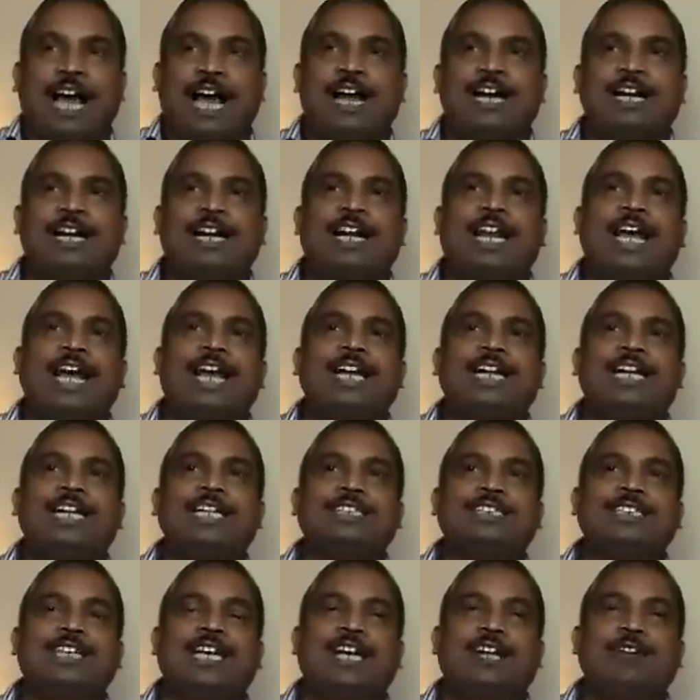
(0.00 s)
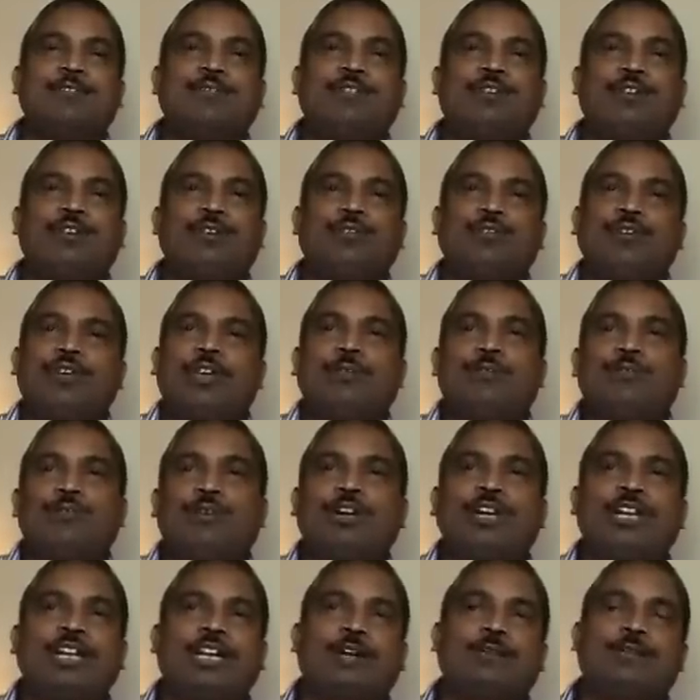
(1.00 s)
and a light desire for, we have
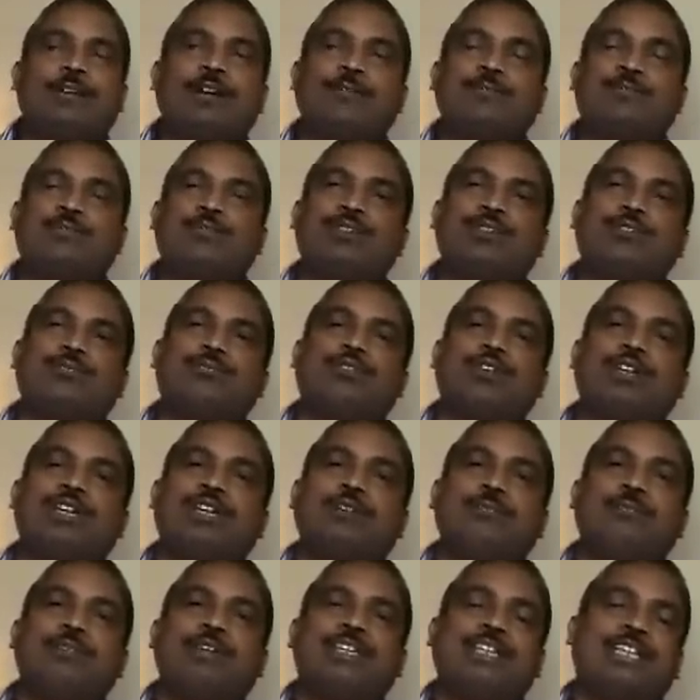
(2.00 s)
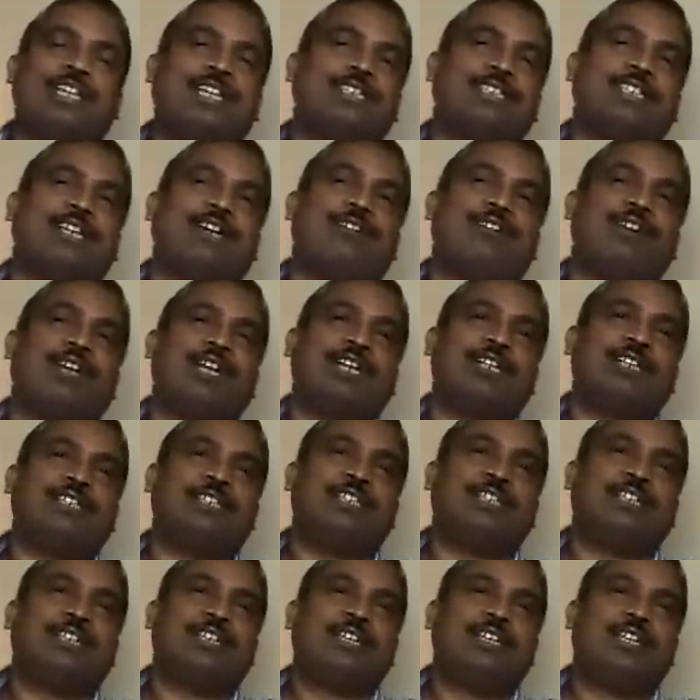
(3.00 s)
only developed with one remedy, that is aconite.
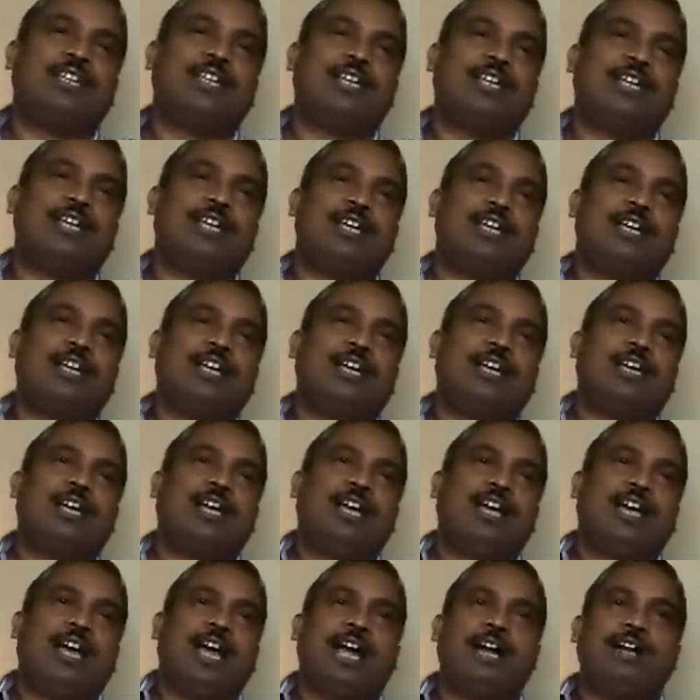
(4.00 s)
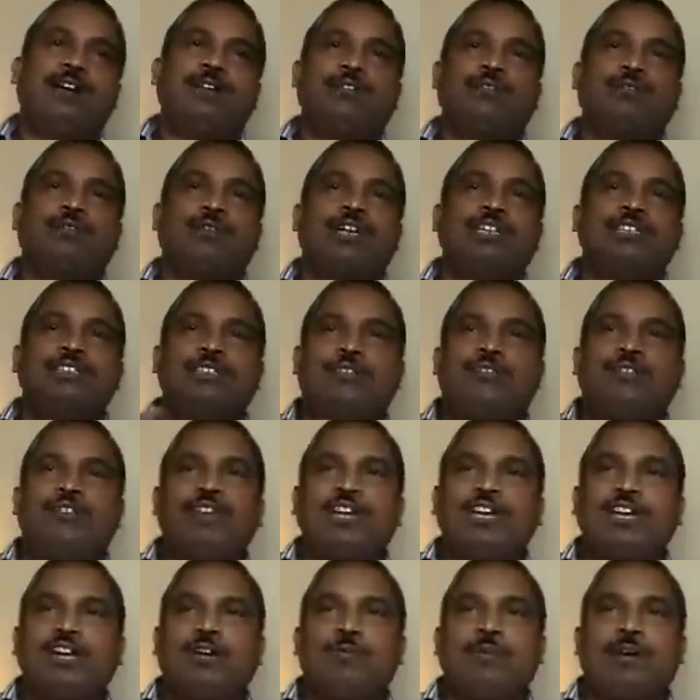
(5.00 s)
And what is the
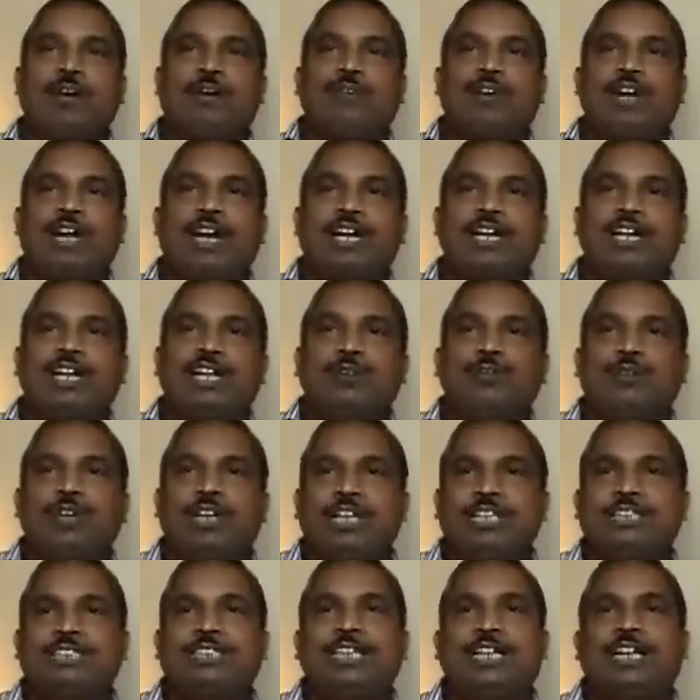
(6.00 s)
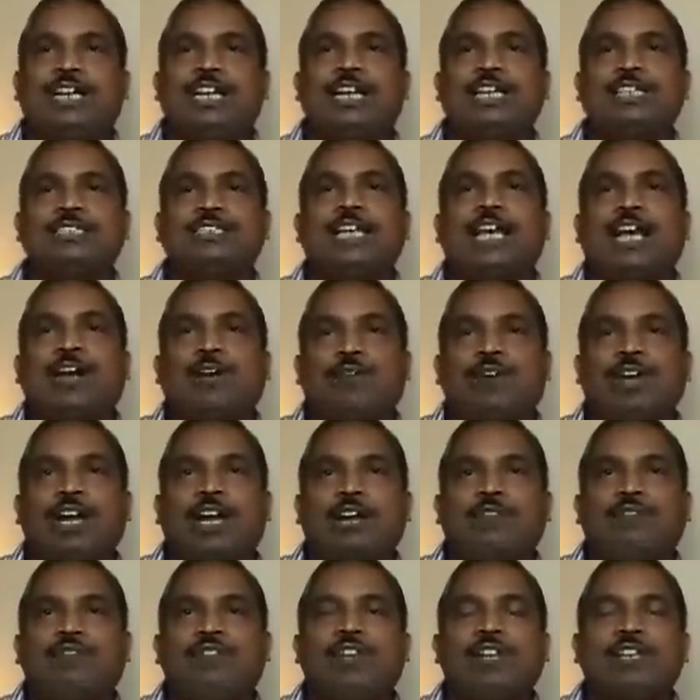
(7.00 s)
feeling of aconite? During sickness,
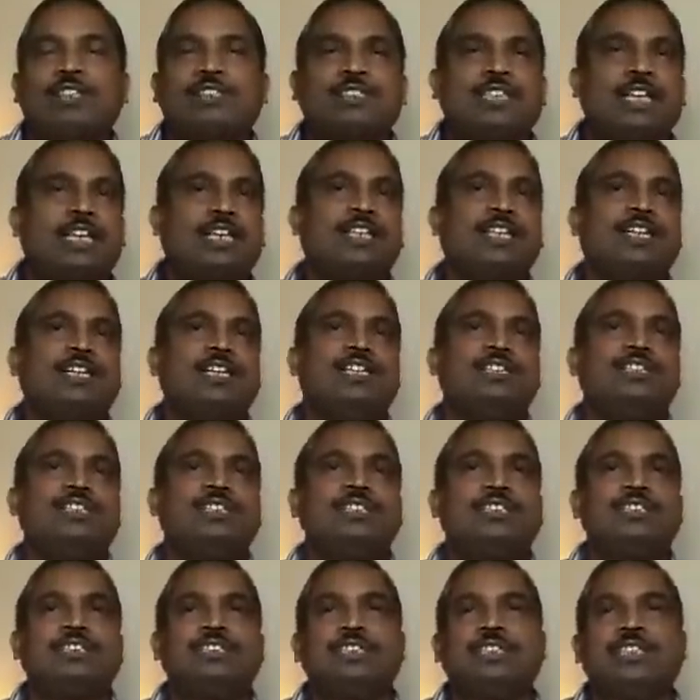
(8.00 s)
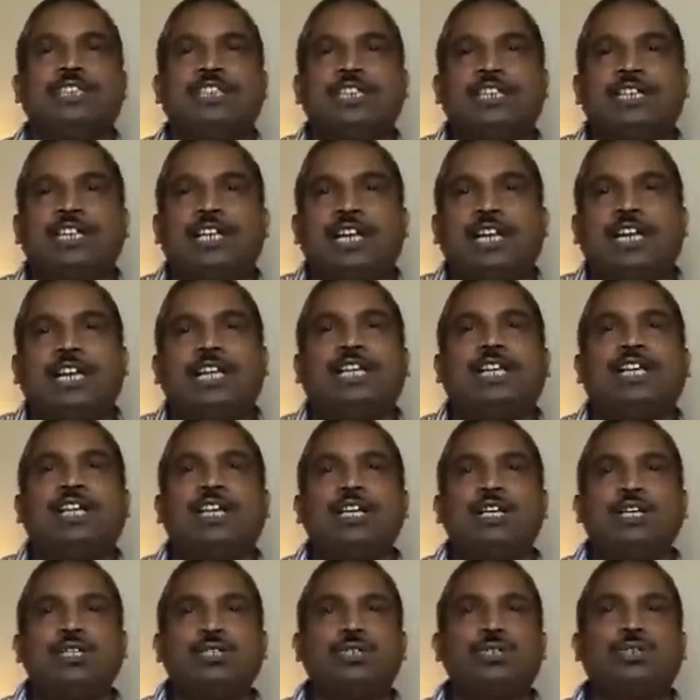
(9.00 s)
aconite feels that the disease is really
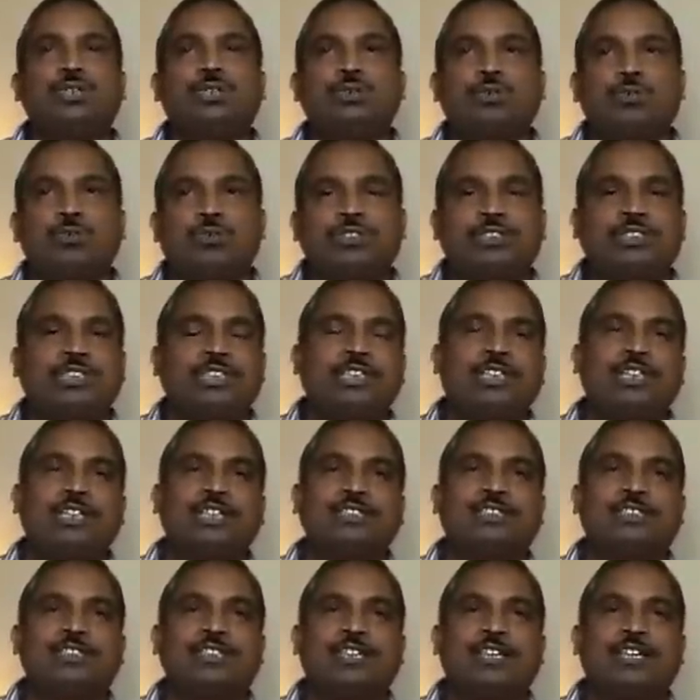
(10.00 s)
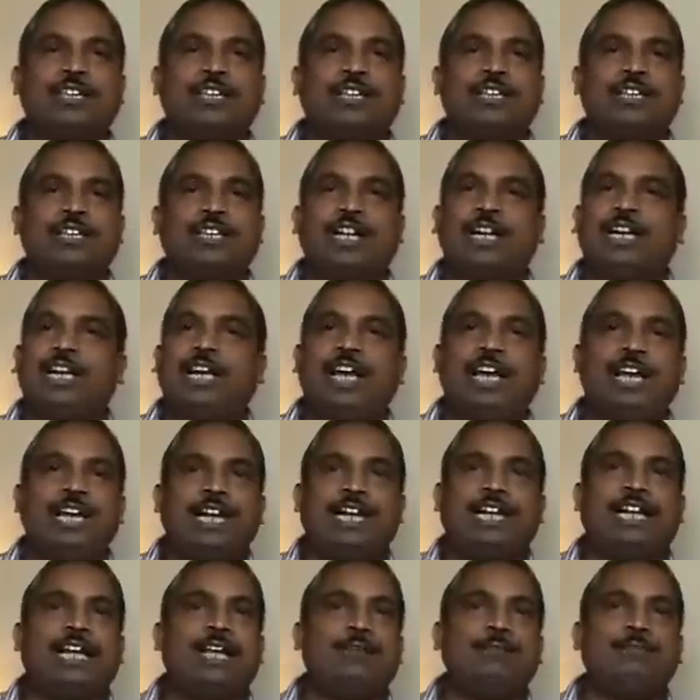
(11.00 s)
so serious that
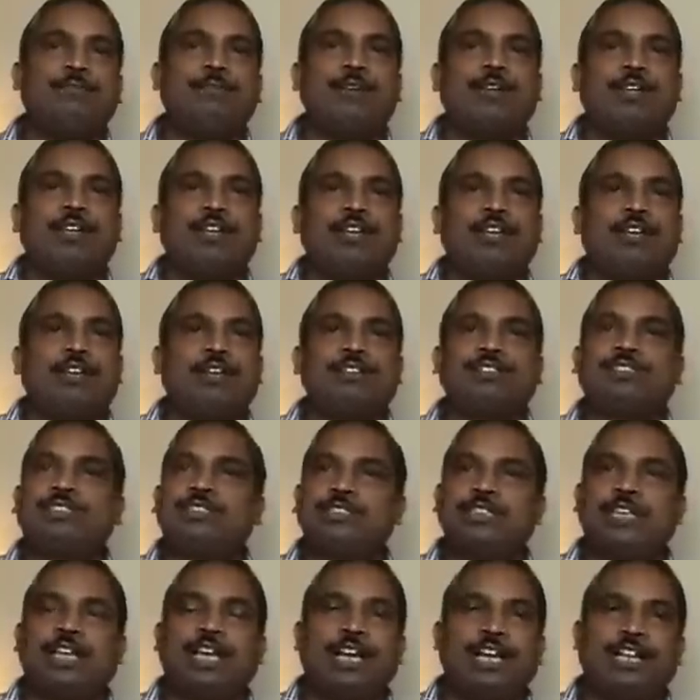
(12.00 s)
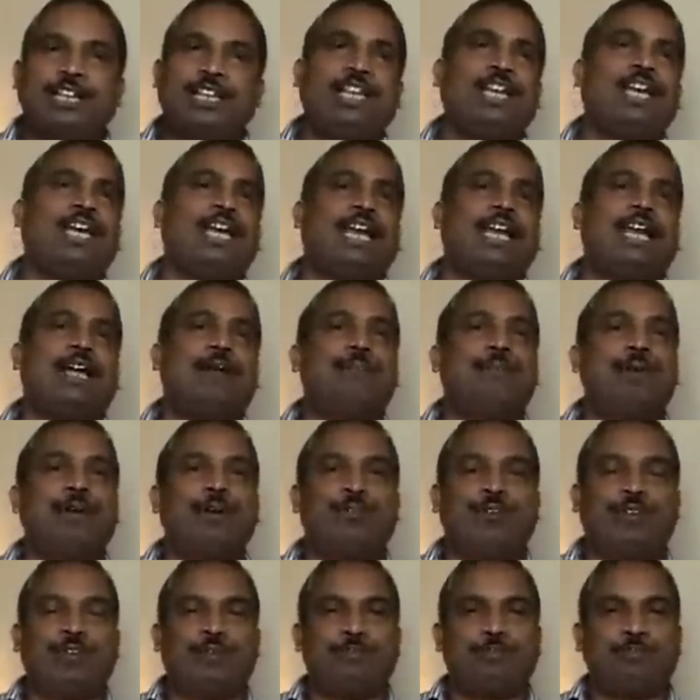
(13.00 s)
any time anything can
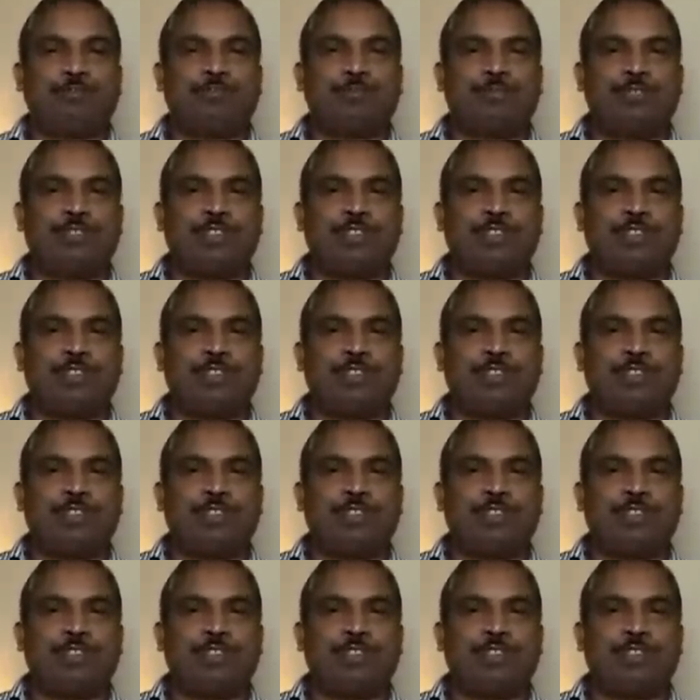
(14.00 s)
happen to him,